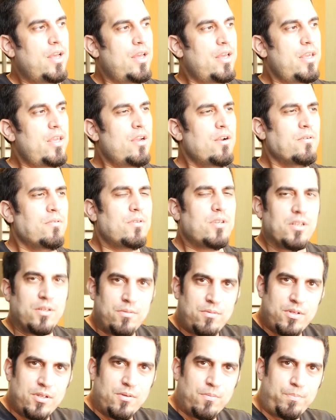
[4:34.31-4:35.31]

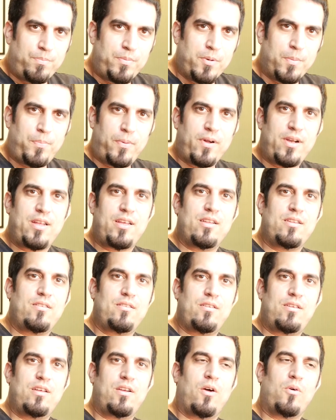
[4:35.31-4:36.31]
you're pretty,
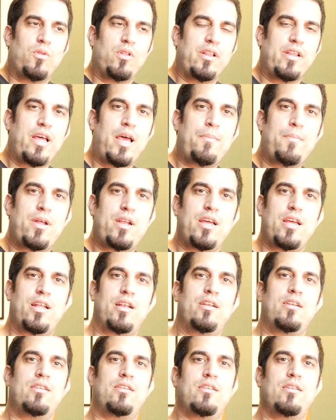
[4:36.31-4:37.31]

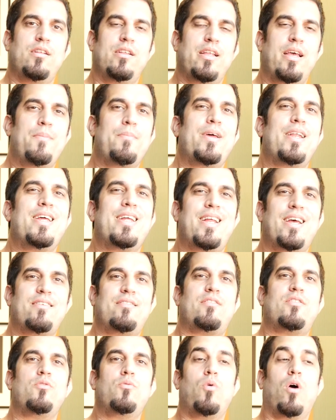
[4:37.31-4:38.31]
limited
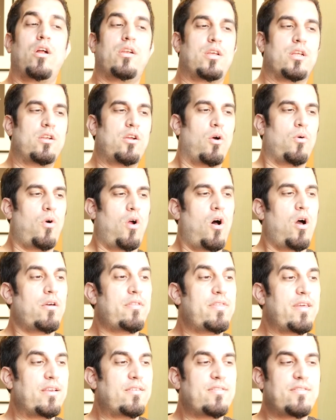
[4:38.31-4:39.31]
as to what can go wrong.
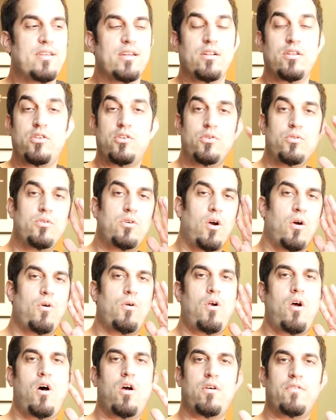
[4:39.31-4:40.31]
Things still do go
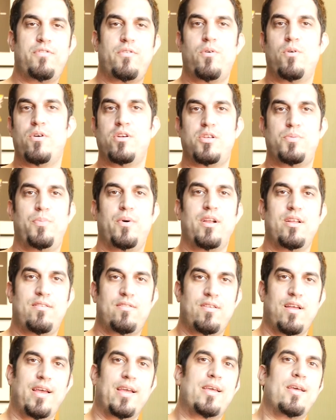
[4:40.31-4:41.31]
wrong, of course, but
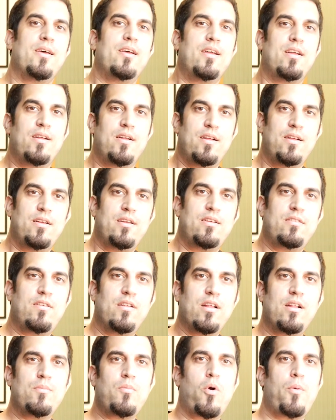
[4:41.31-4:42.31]
it's like it's a
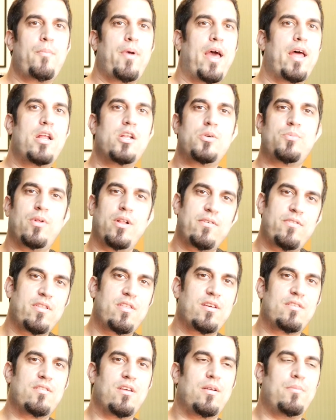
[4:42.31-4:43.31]
little more manageable.
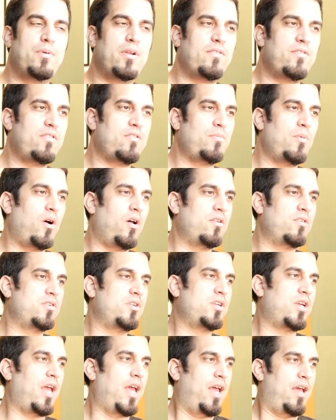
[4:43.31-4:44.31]
Everything's on a bit of a smaller
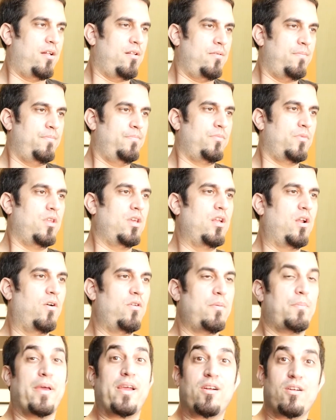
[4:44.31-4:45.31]
scale.
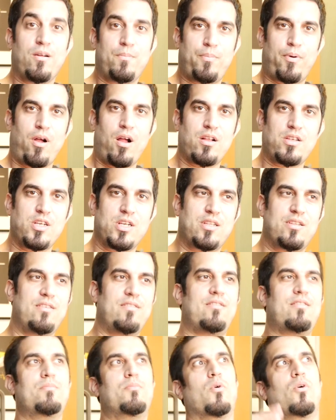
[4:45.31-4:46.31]
The bigger a project
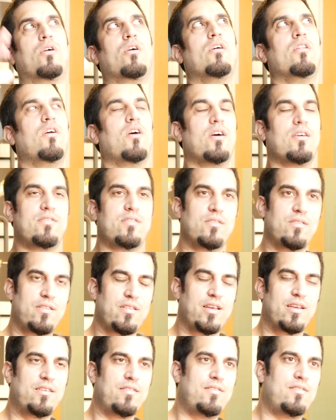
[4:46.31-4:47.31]
is, the more colossal
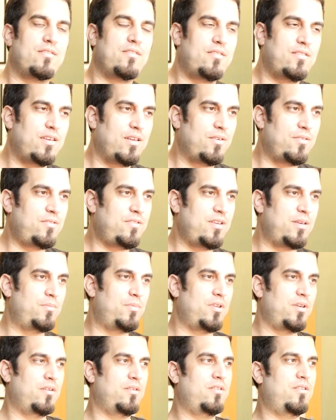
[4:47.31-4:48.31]
things, seem
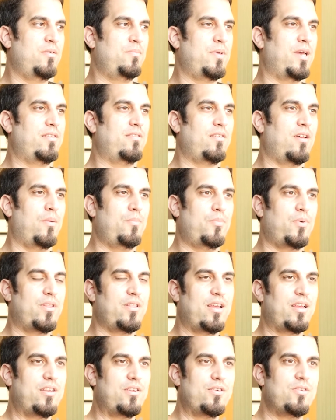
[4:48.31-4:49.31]
to mess up when
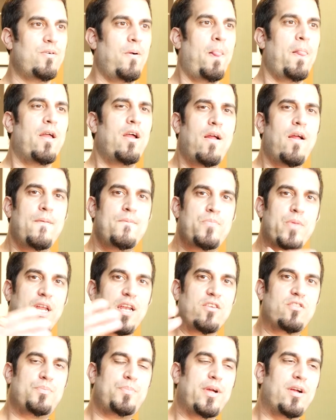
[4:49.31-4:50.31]
they do. And
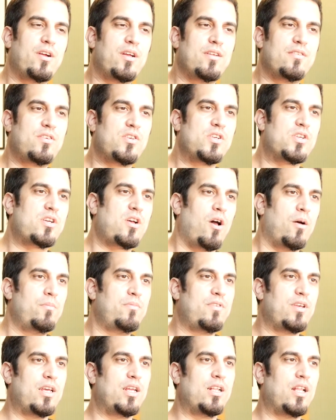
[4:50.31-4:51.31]
experience just
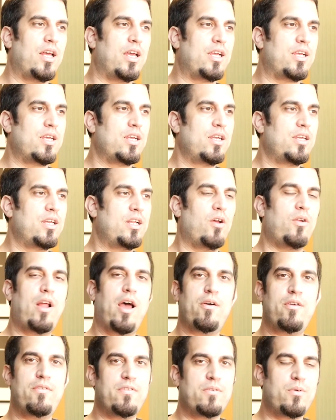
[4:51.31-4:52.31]
comes in, like,
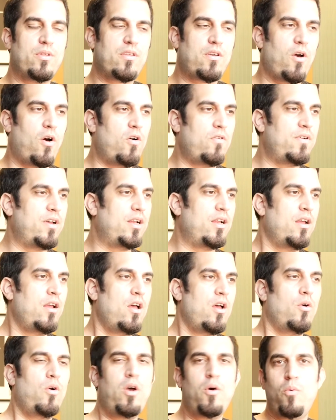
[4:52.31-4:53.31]
now even with COVID,
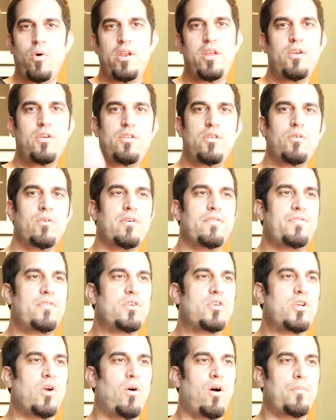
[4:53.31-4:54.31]
well, what do you do if you
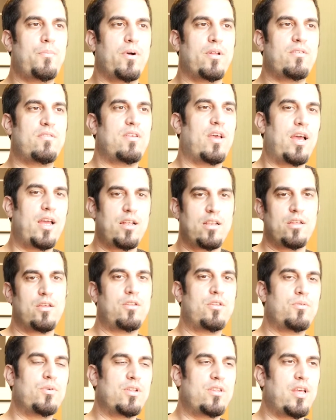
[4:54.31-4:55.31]
show up on set and you
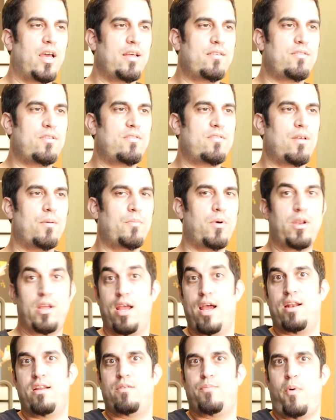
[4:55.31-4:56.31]
do a test to somebody
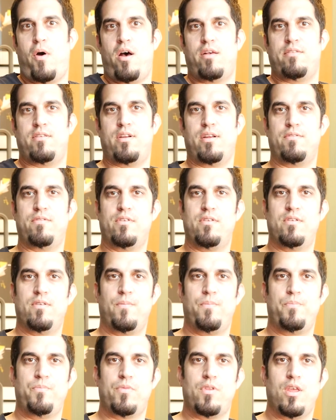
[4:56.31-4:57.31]
and it's positive?
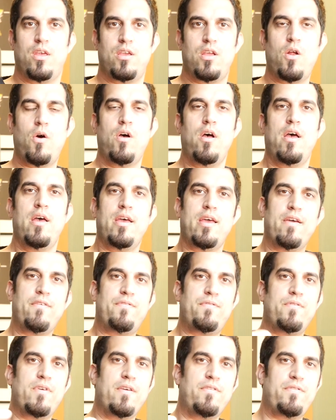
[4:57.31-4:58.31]

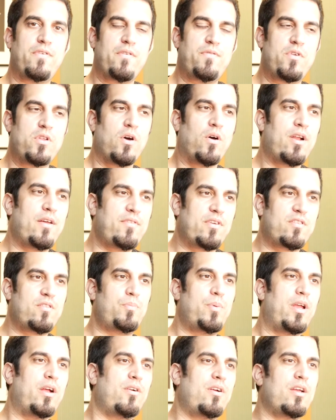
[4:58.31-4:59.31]
If you don't have
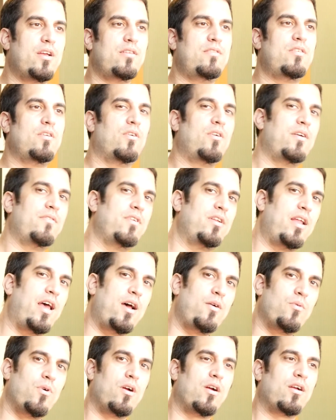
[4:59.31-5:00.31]
experience, you don't have a
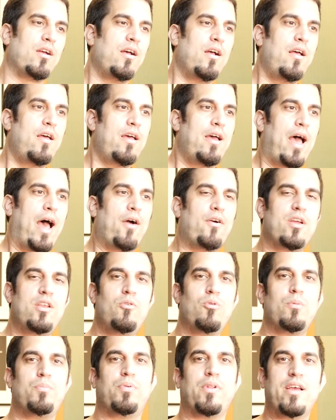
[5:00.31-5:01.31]
network, How can
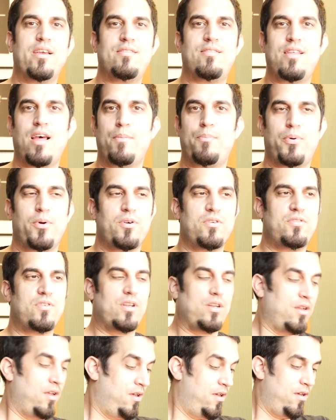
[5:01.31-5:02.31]
you replace that
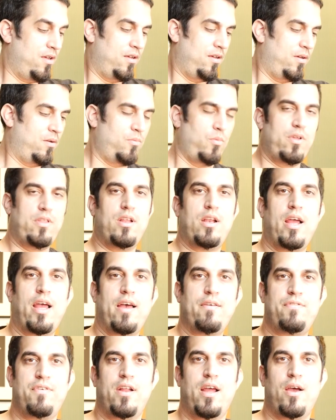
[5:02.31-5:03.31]
person within a
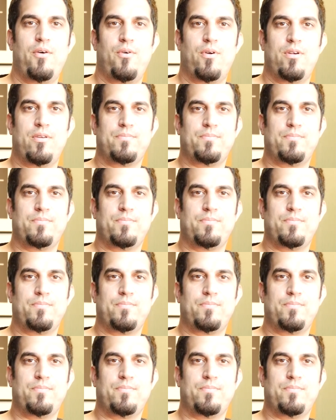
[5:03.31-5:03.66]
half an hour?